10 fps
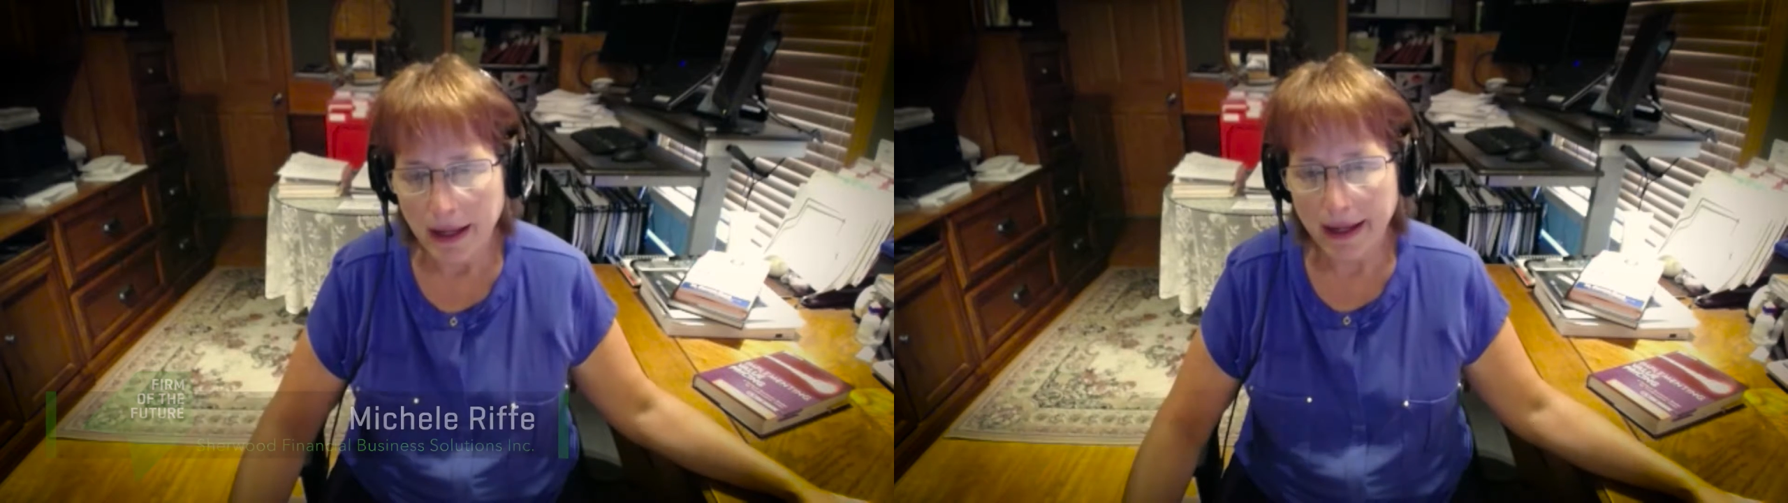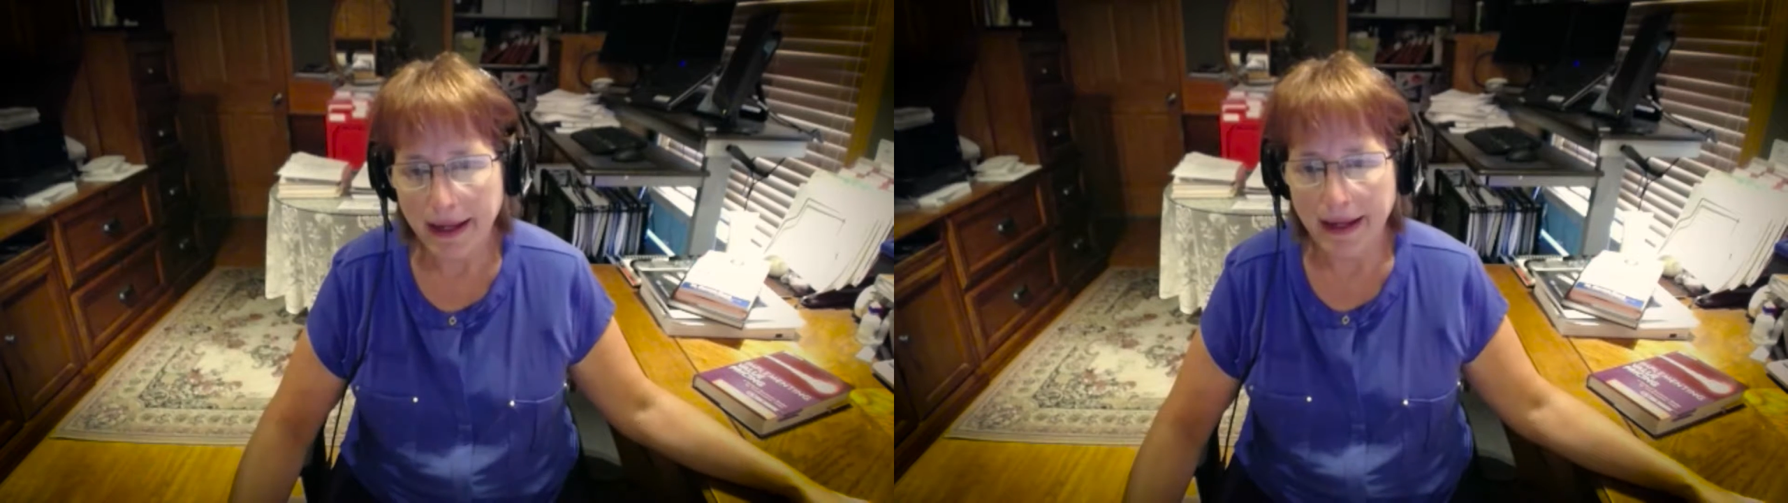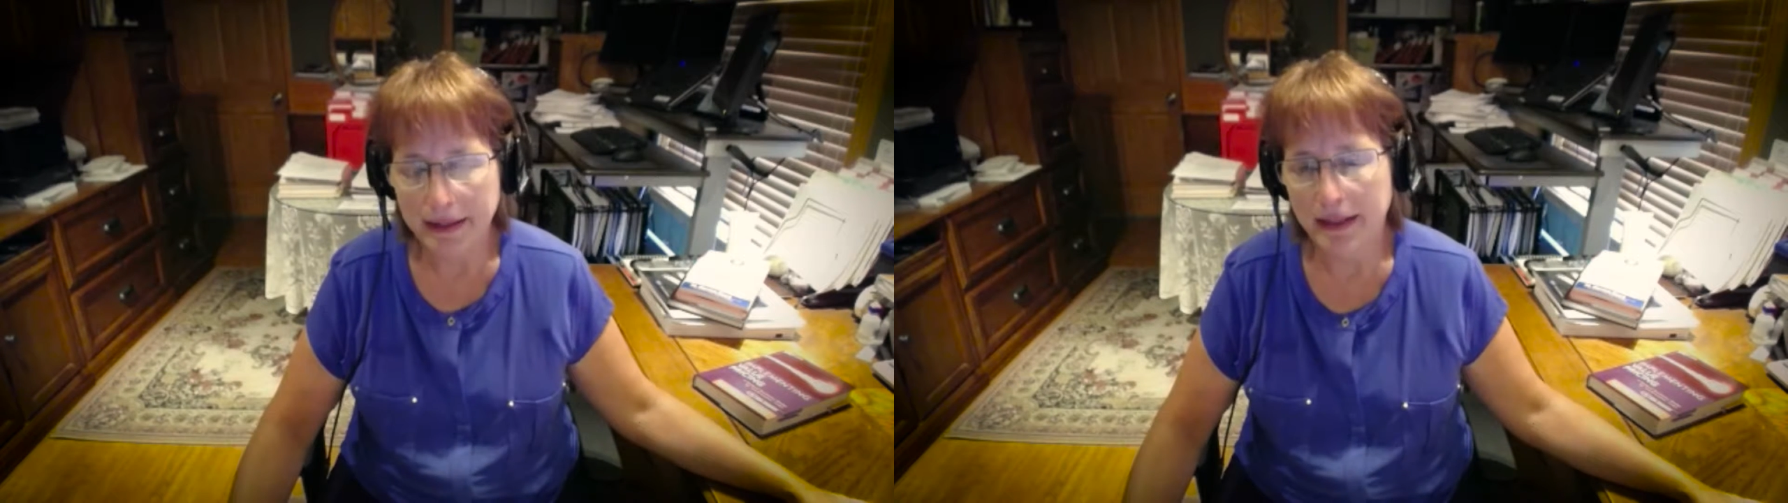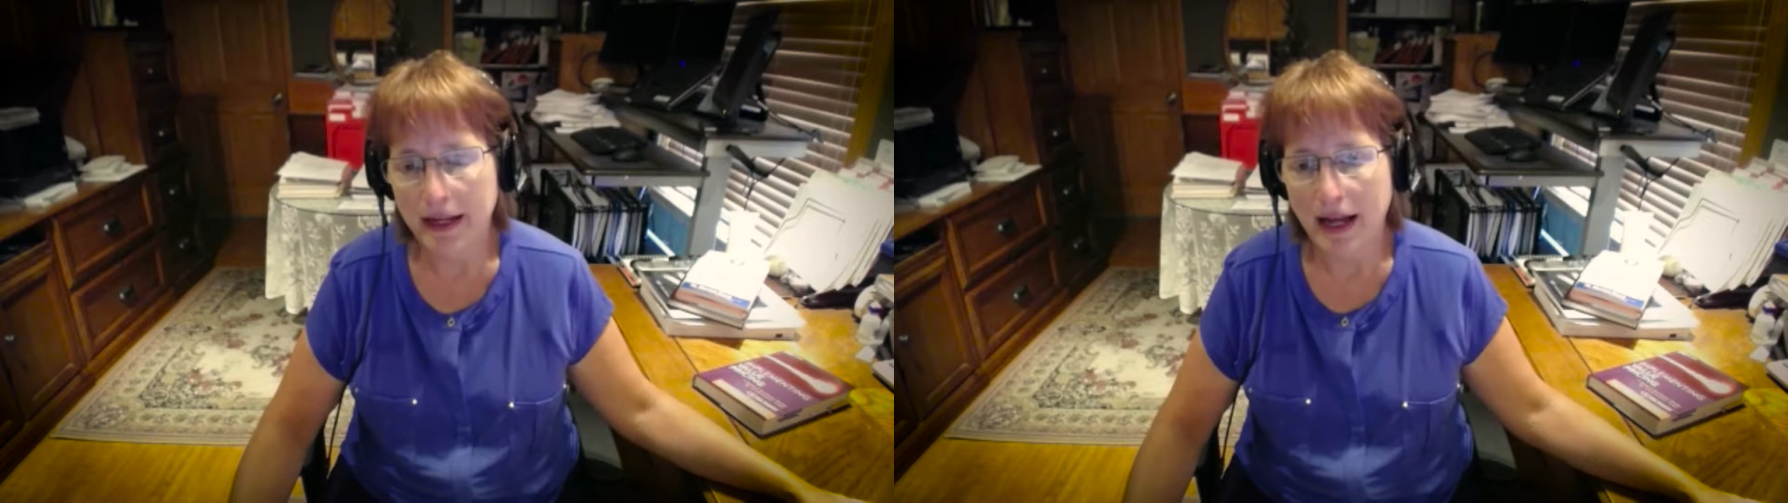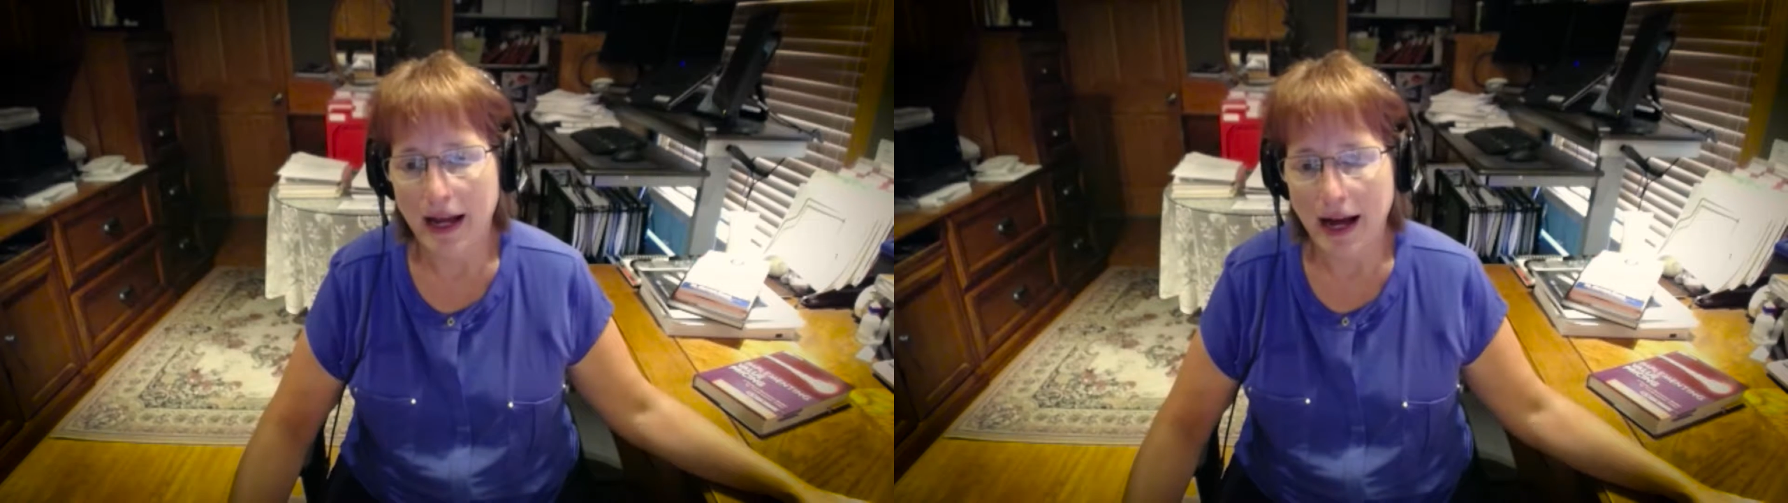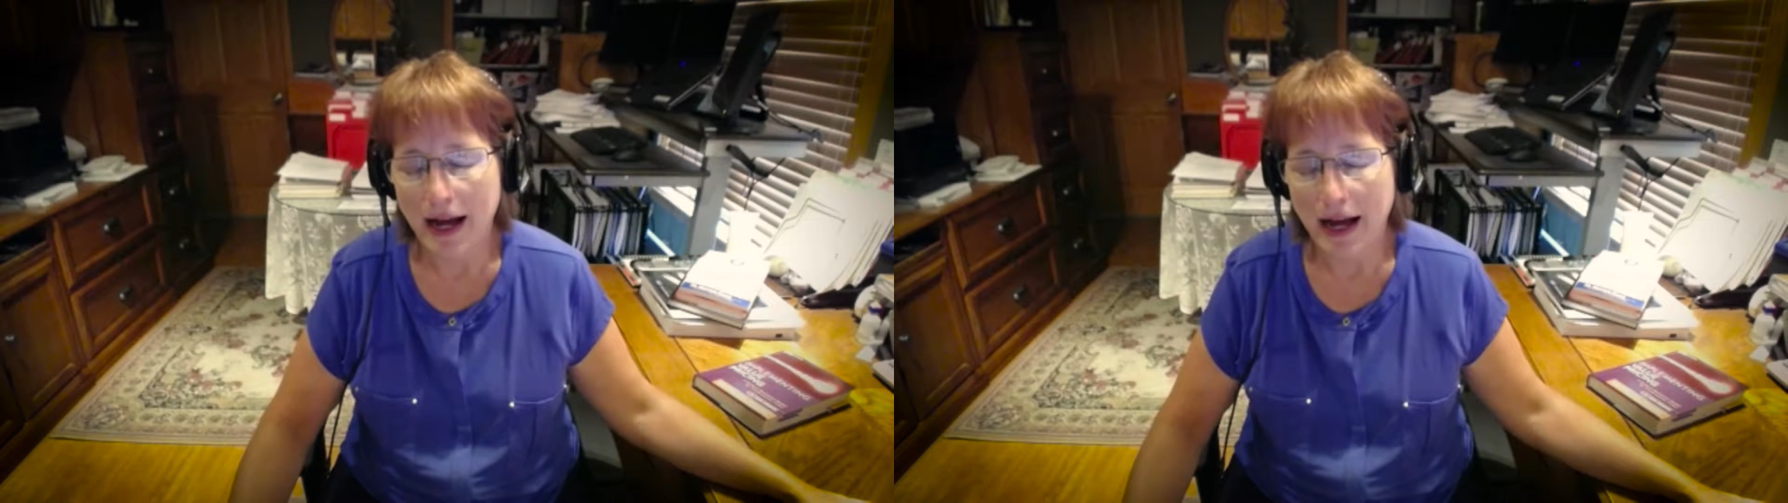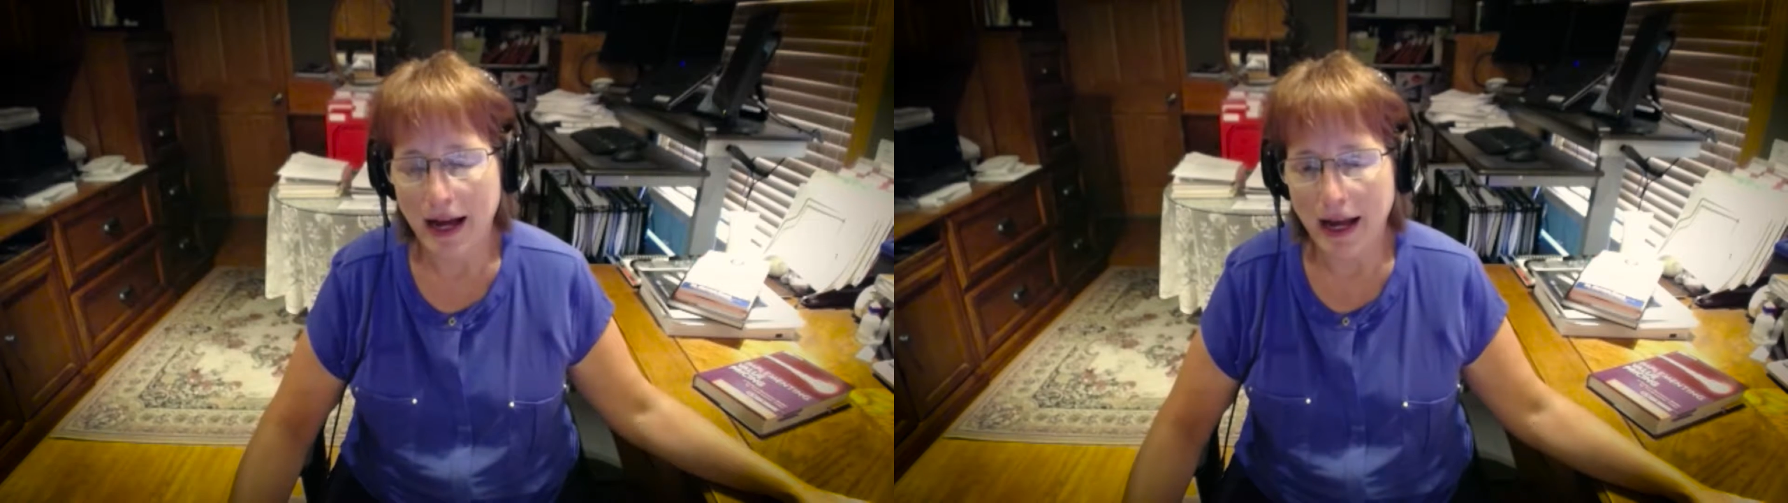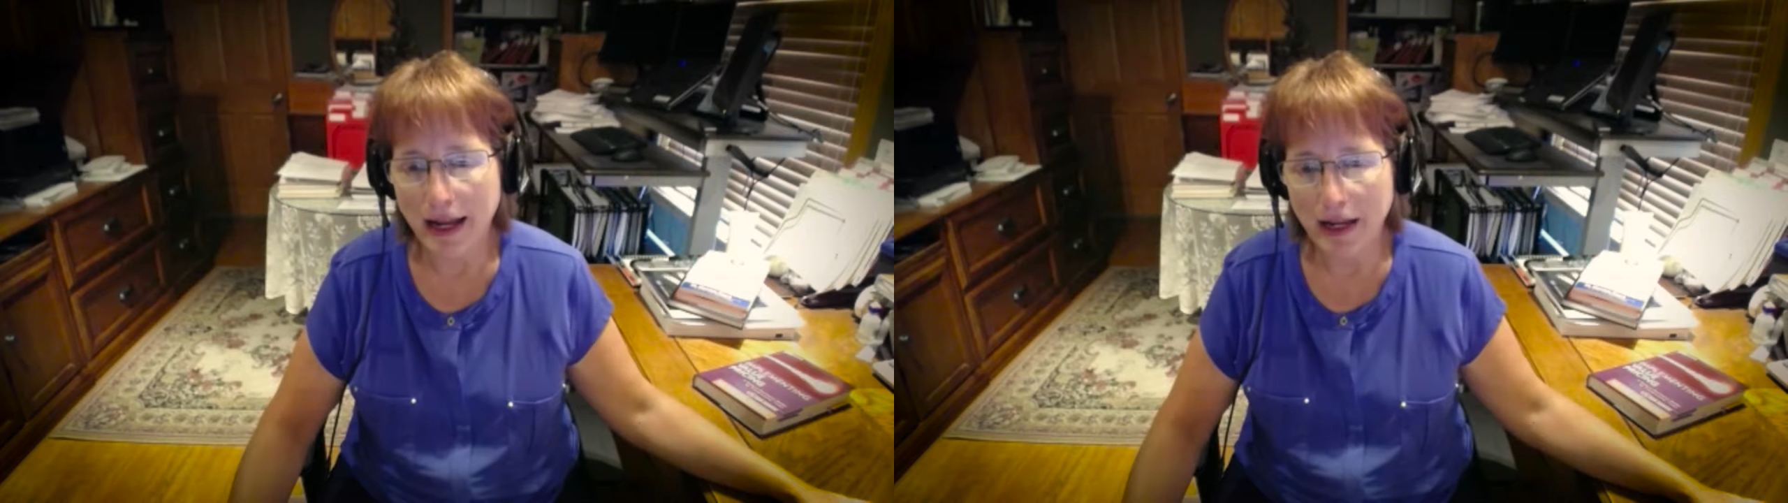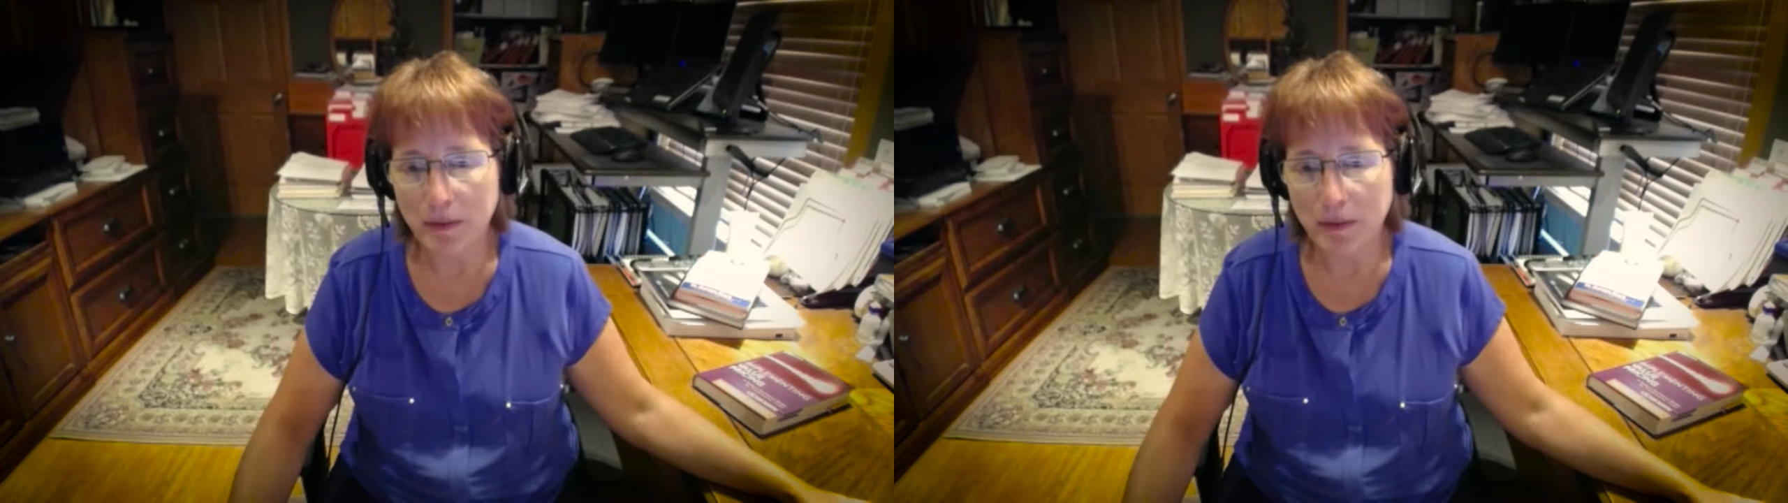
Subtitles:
And I